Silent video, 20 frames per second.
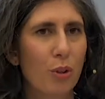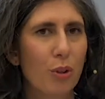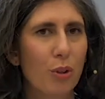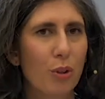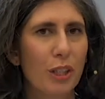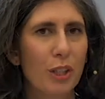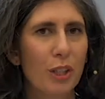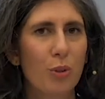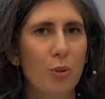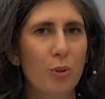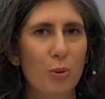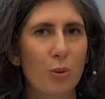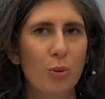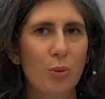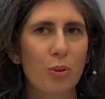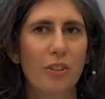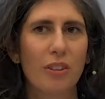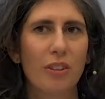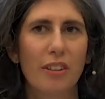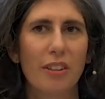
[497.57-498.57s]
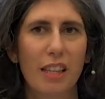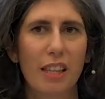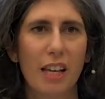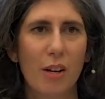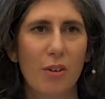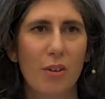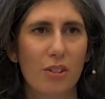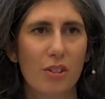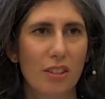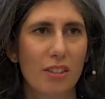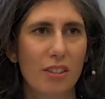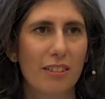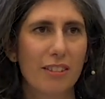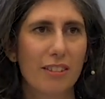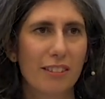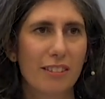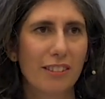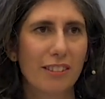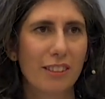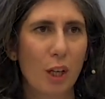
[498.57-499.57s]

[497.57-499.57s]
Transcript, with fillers: 32,000